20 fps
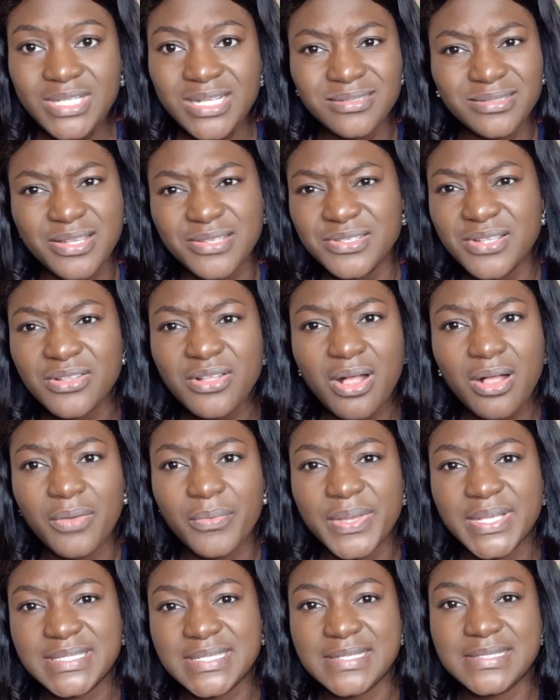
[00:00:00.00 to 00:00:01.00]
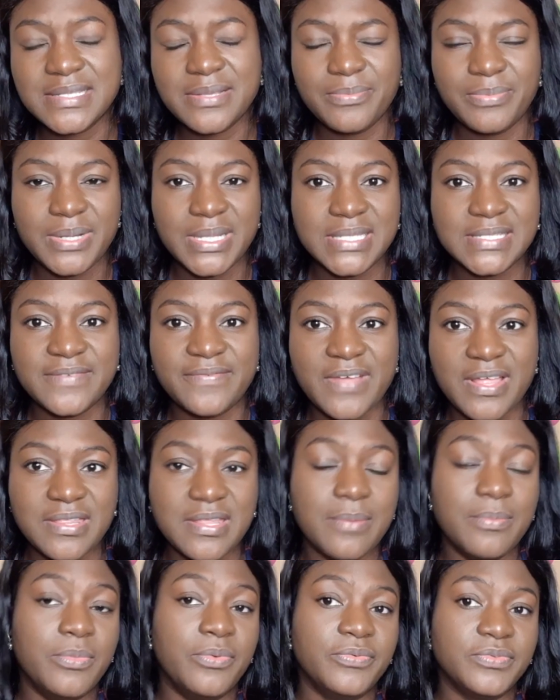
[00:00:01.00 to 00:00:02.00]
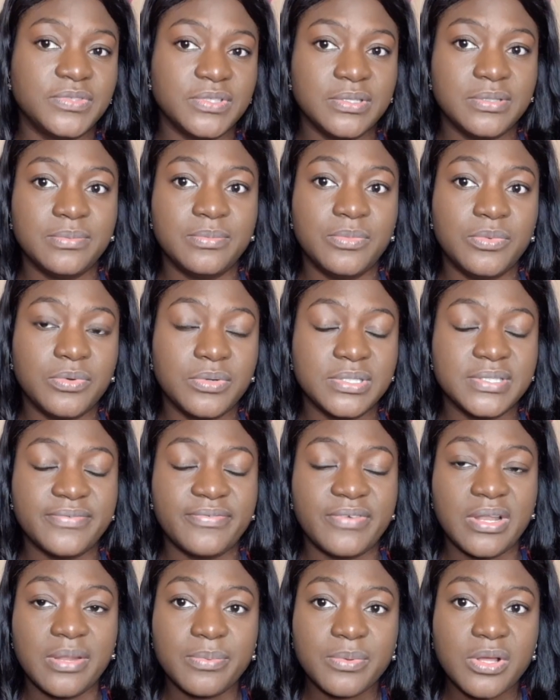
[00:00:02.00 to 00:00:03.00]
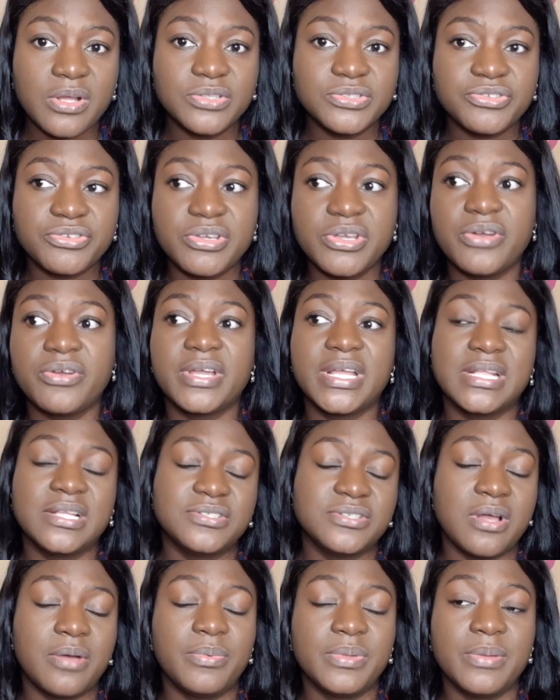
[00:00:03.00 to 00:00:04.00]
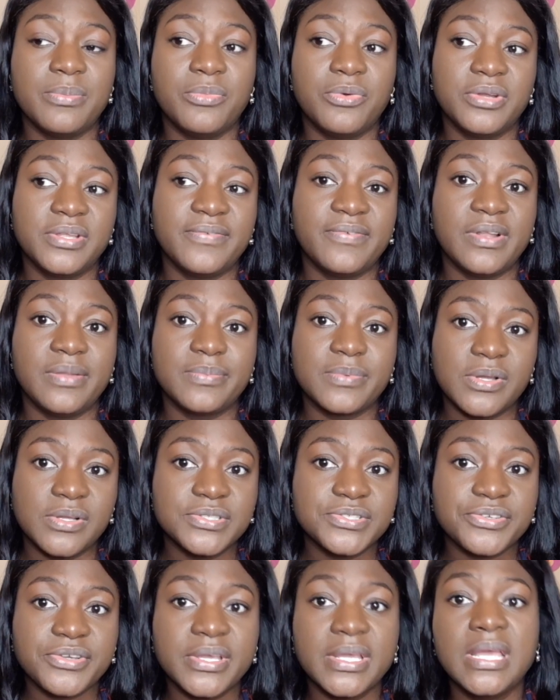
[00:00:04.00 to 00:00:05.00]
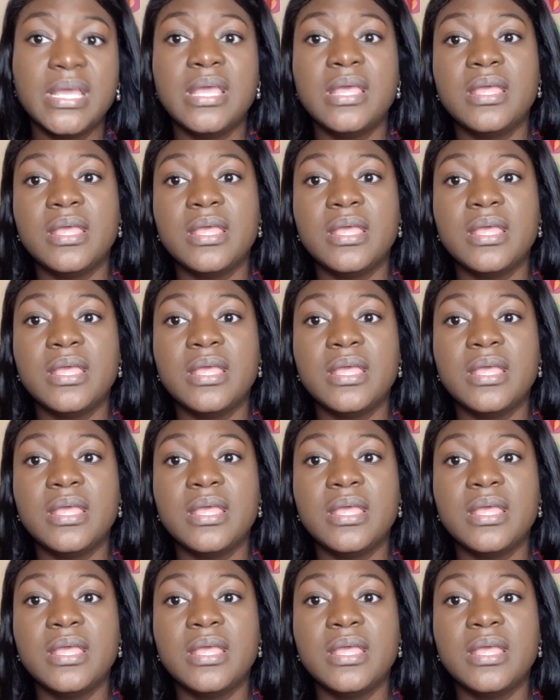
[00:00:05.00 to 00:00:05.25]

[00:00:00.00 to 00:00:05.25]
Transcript: So it's not always as simple as the fact that move to a more developed country or get a job in a more developed country,